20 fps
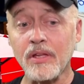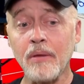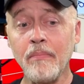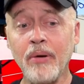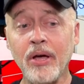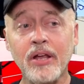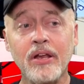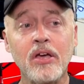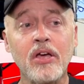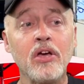
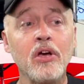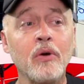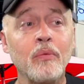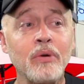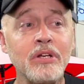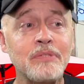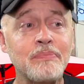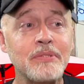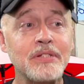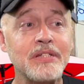But
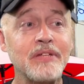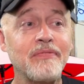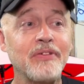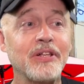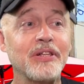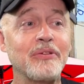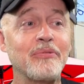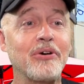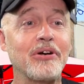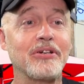we
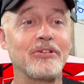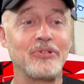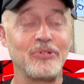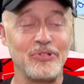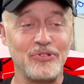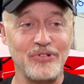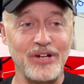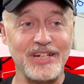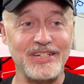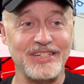specifically wanted to
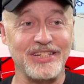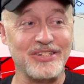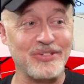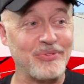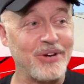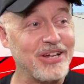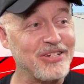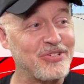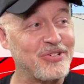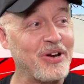address this
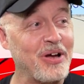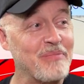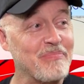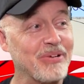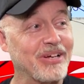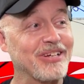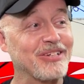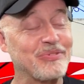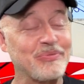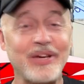restaurant
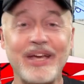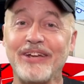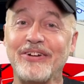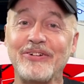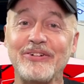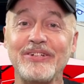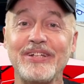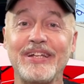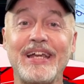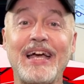because we had
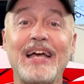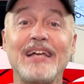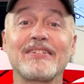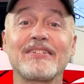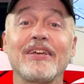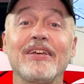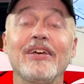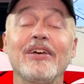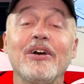heard it has